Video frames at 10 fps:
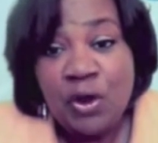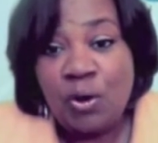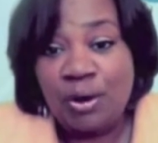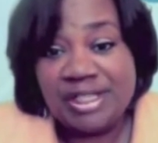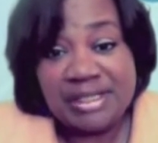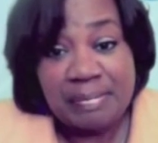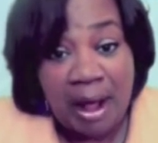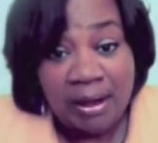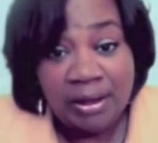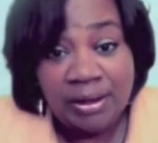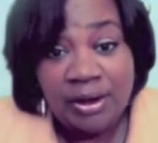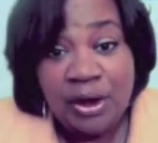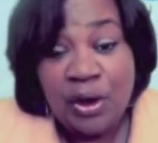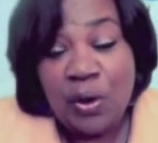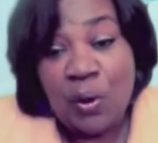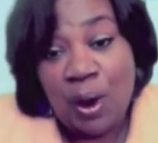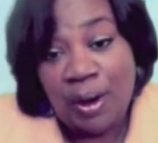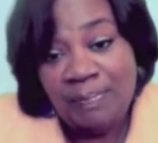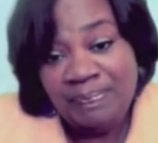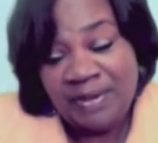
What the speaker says: or smaller or